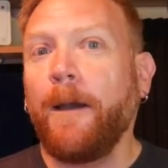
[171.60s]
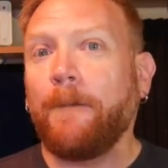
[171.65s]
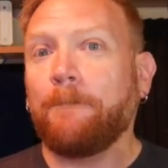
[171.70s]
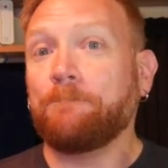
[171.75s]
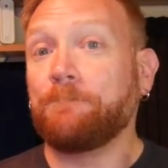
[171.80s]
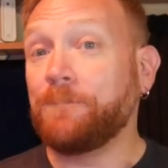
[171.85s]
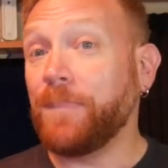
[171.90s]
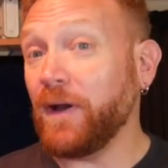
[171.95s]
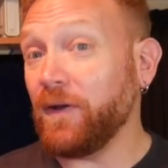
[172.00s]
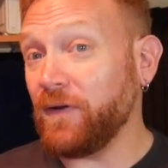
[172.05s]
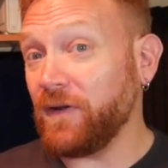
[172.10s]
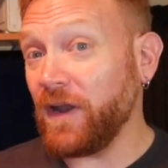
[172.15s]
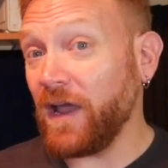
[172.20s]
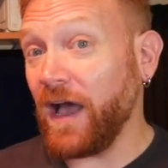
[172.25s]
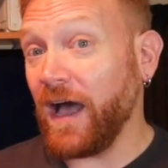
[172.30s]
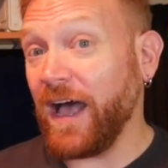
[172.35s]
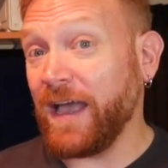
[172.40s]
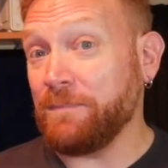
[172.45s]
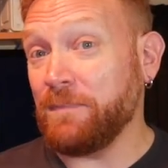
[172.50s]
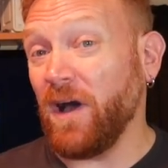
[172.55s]
but
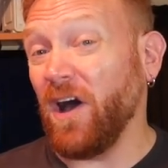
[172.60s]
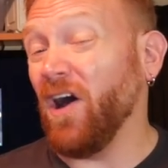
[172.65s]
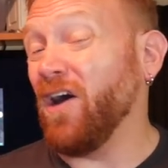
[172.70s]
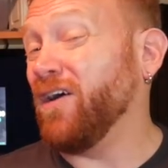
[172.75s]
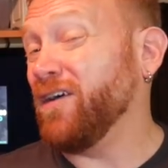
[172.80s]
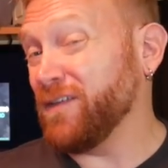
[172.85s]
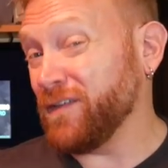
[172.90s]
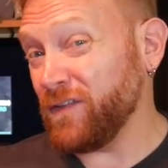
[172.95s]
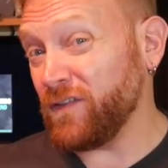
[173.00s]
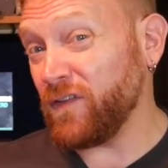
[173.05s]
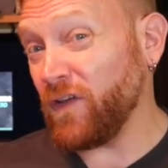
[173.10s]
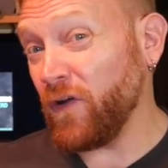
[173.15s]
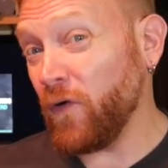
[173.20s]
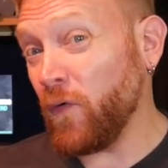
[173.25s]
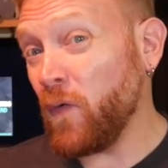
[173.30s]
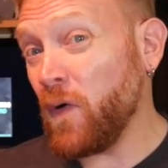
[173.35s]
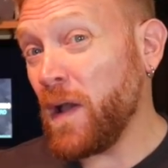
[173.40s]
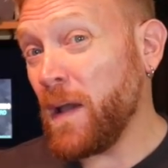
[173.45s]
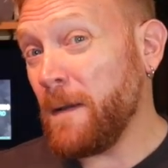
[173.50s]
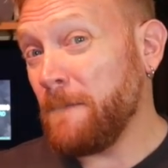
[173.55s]
I'm
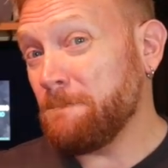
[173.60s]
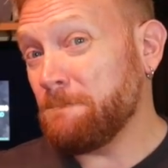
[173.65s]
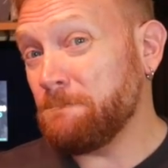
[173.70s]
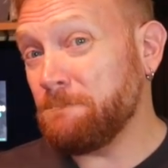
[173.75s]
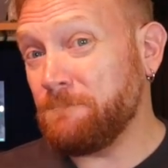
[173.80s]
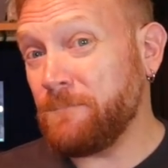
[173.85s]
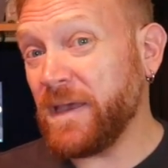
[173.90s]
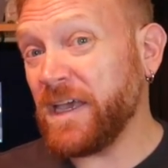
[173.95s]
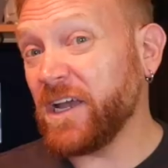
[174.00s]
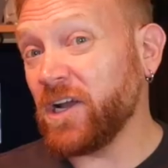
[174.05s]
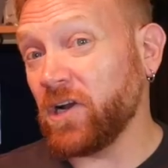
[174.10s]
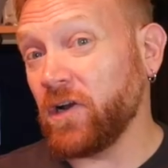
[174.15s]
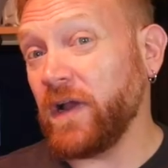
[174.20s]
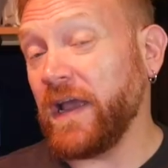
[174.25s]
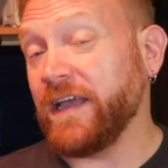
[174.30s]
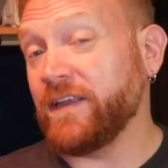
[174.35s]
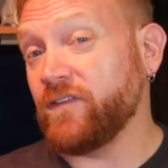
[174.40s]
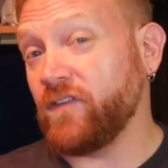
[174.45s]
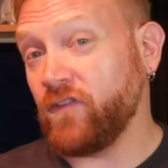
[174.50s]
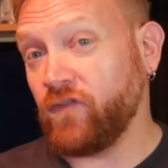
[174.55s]
also bigger
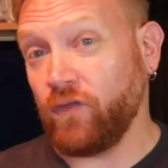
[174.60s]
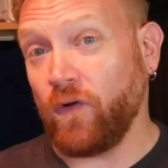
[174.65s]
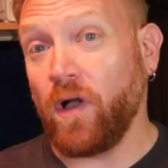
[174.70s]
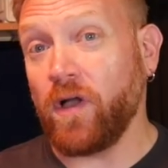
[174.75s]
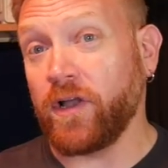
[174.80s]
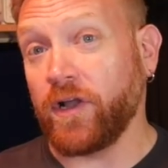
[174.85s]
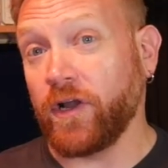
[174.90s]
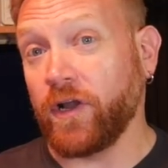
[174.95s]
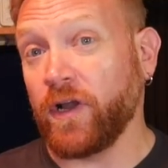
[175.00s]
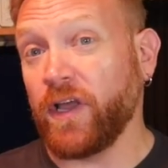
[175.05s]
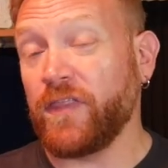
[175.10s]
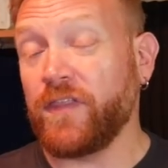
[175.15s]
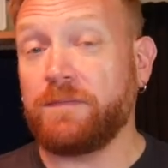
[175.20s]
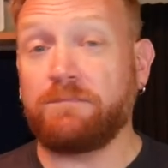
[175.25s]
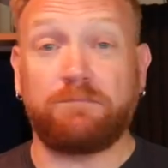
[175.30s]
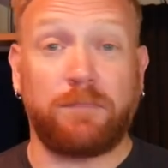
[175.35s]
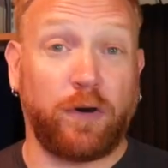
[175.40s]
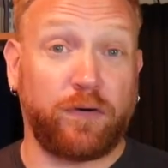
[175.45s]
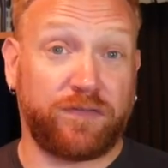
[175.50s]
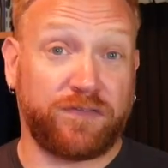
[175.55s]
and stronger
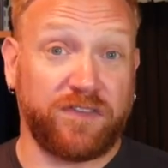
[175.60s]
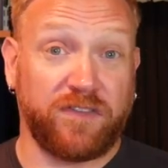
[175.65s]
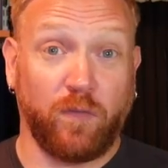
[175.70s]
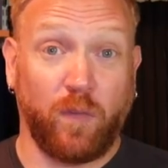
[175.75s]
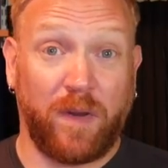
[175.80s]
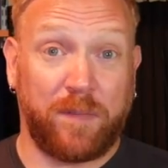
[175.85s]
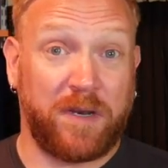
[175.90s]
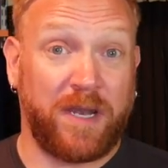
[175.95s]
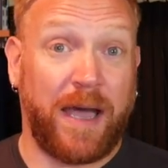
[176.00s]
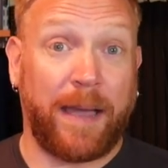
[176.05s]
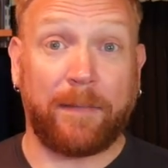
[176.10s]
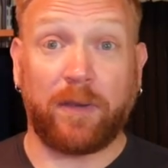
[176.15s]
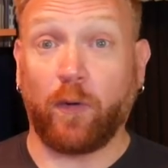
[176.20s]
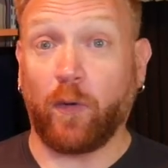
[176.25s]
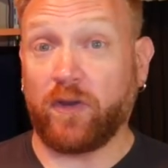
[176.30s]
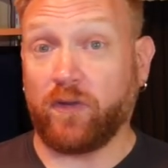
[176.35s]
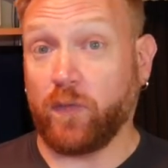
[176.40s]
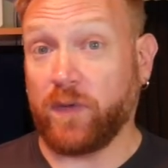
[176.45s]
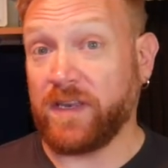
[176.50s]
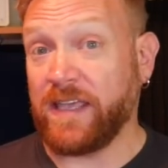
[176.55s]
than most of the women I'm
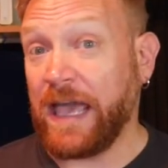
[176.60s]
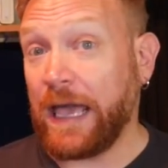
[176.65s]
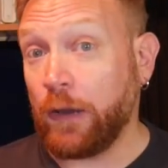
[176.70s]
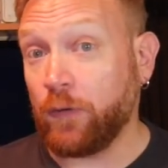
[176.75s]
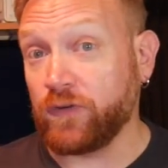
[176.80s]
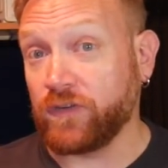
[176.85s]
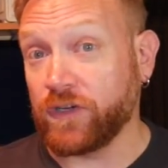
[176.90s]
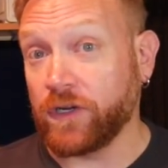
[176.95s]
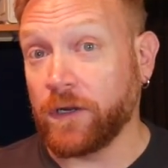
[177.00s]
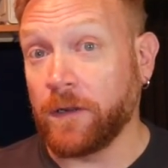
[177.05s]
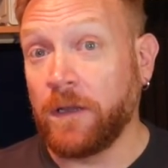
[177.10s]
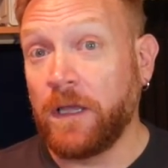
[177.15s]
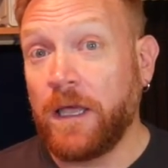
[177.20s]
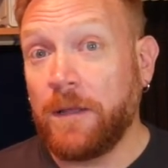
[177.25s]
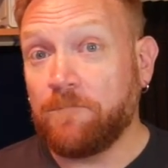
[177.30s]
going to encounter.